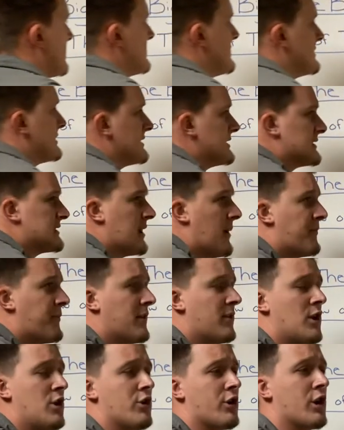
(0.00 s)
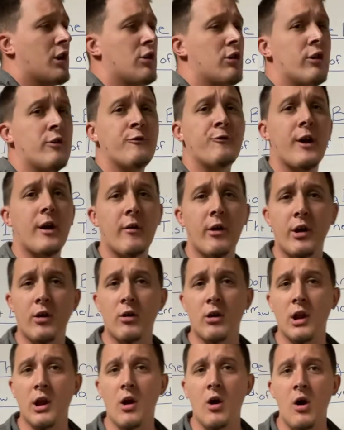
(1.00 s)
This is something that you're going to learn very
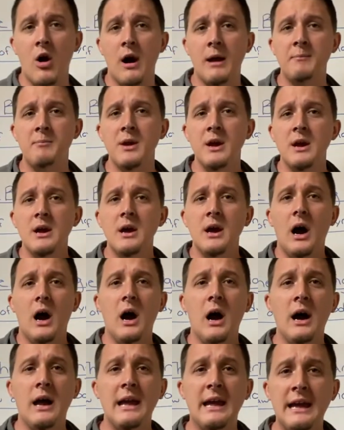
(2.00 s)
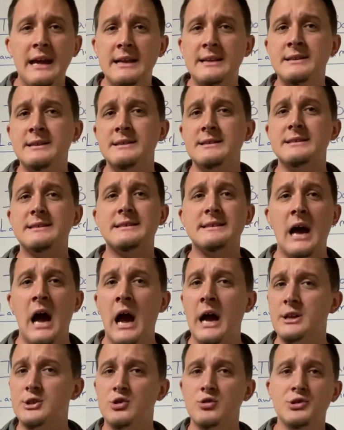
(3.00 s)
early on uh, in
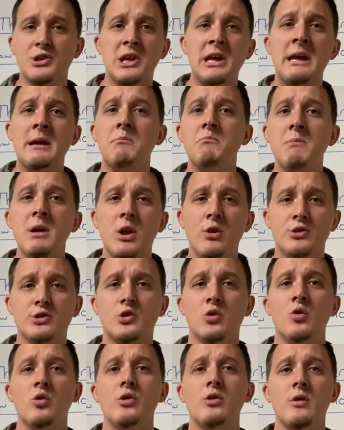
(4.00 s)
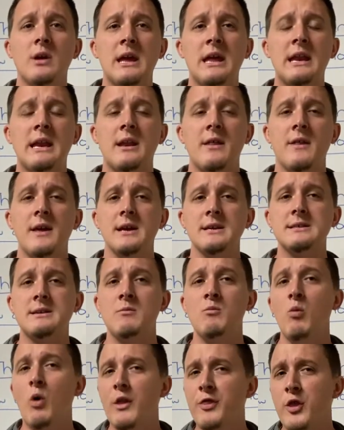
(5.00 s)
science. Usually in middle school, you'll get into this.
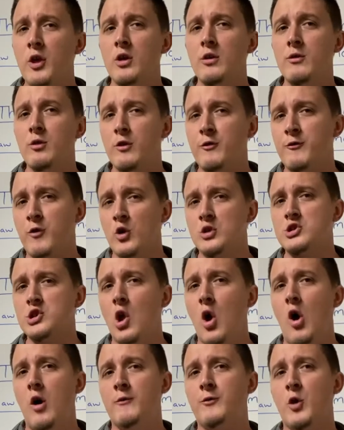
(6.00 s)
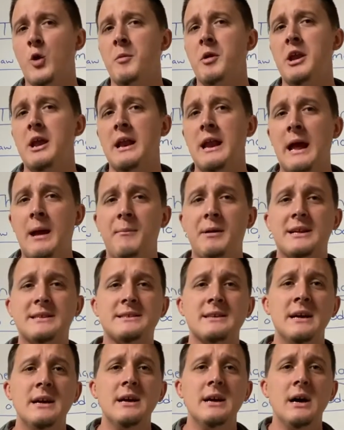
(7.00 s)
And what the, the first law of
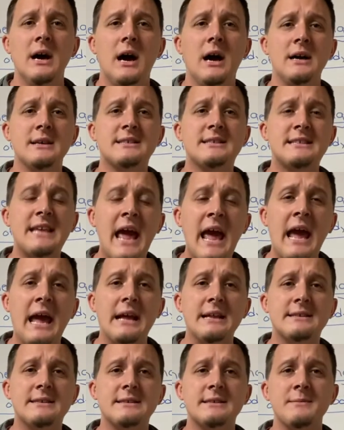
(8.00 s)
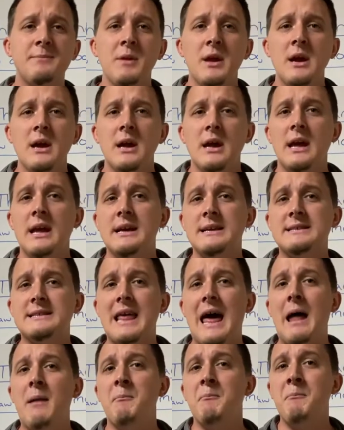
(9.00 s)
thermodynamics uh, states is
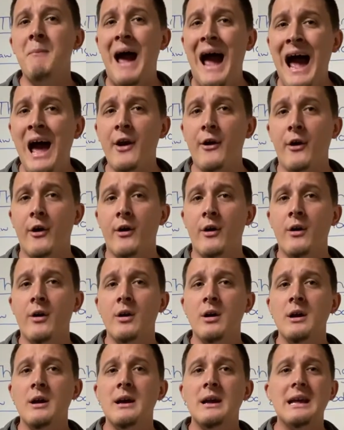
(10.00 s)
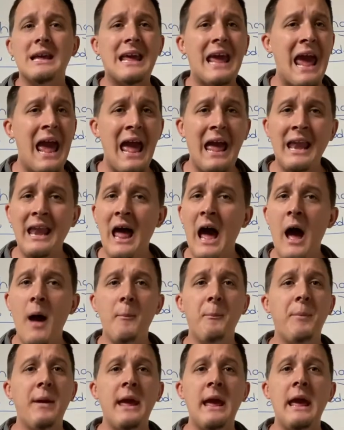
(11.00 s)
that matter
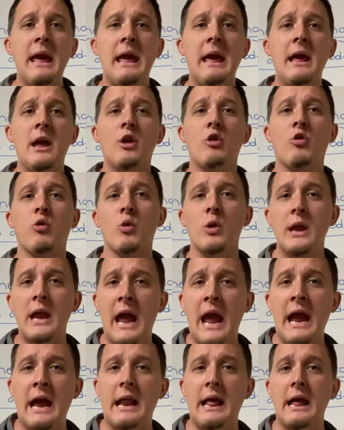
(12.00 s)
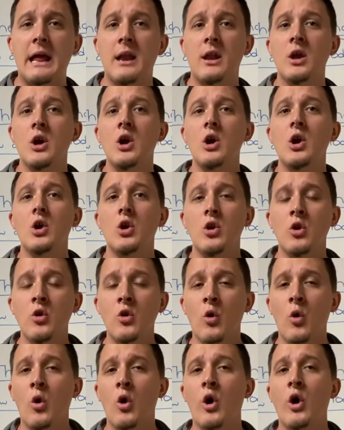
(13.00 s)
cannot be created
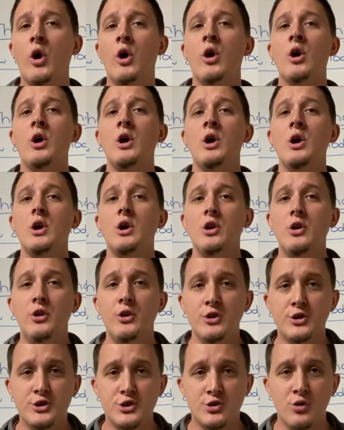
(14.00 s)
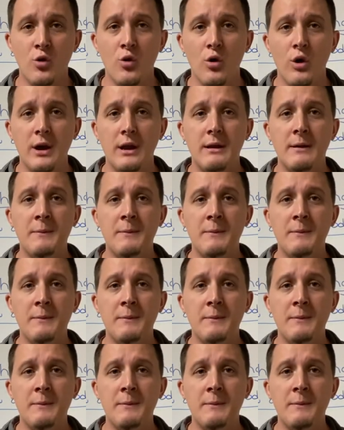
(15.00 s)
nor destroyed.